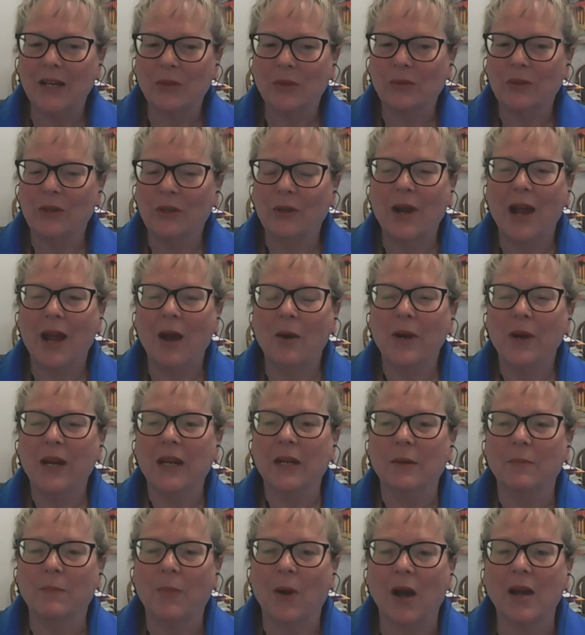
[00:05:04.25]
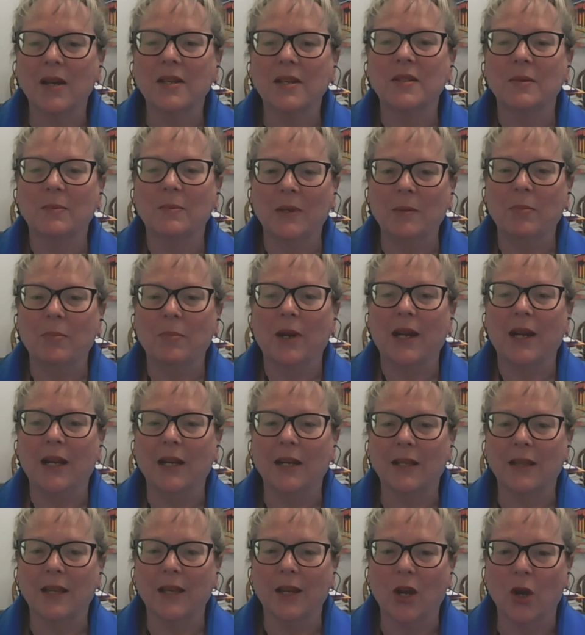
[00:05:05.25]
don't know how we can possibly bring
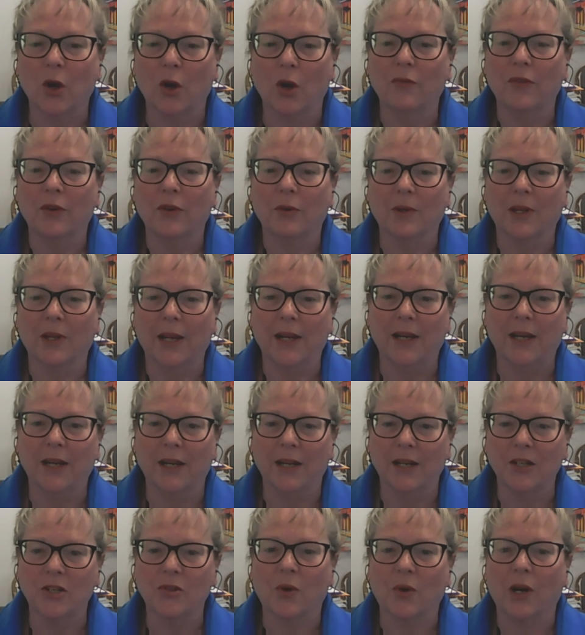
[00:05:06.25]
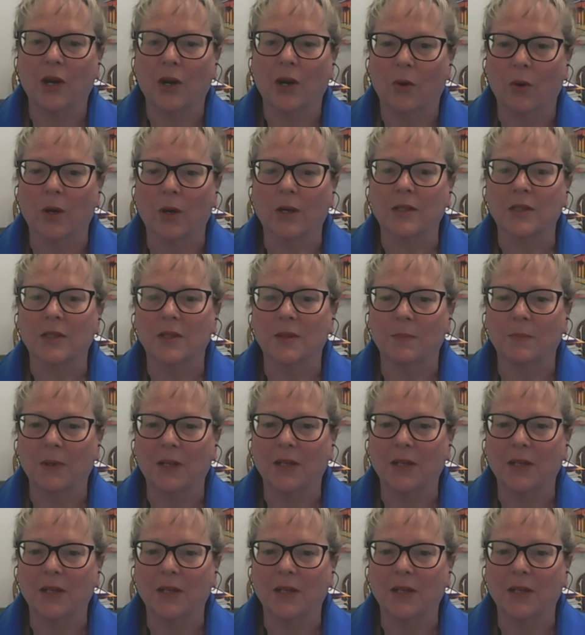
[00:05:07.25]
anything COVID related into our courts,